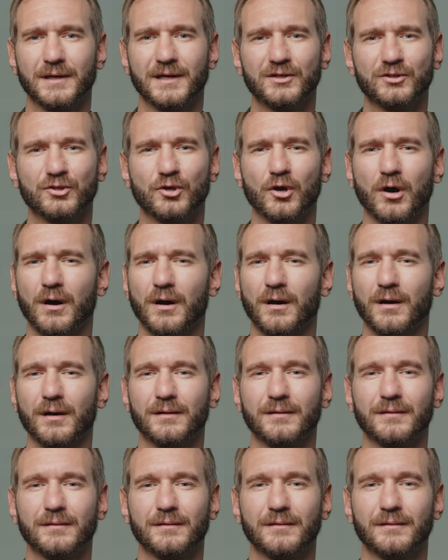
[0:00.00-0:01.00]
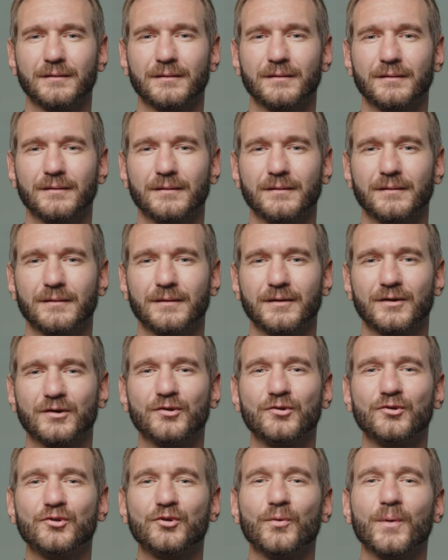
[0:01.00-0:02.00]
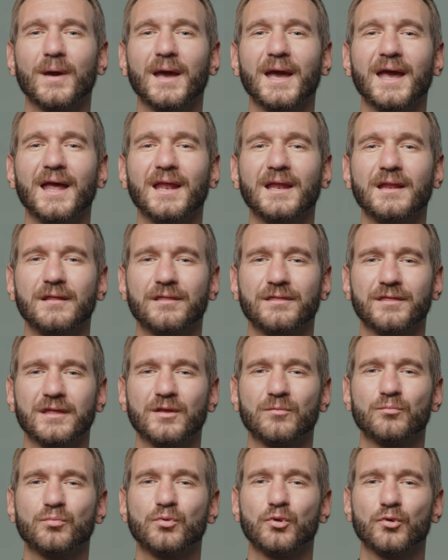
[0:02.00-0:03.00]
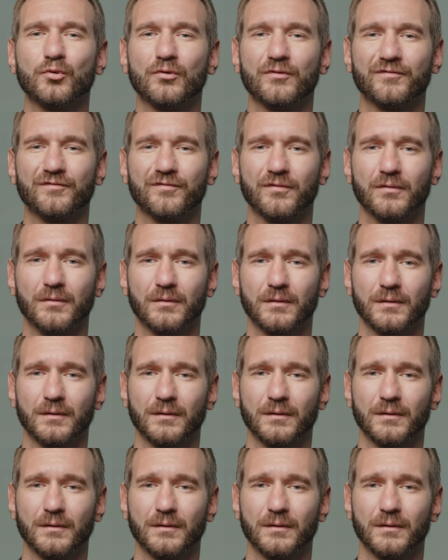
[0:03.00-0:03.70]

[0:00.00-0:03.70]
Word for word: And God can do anything beautiful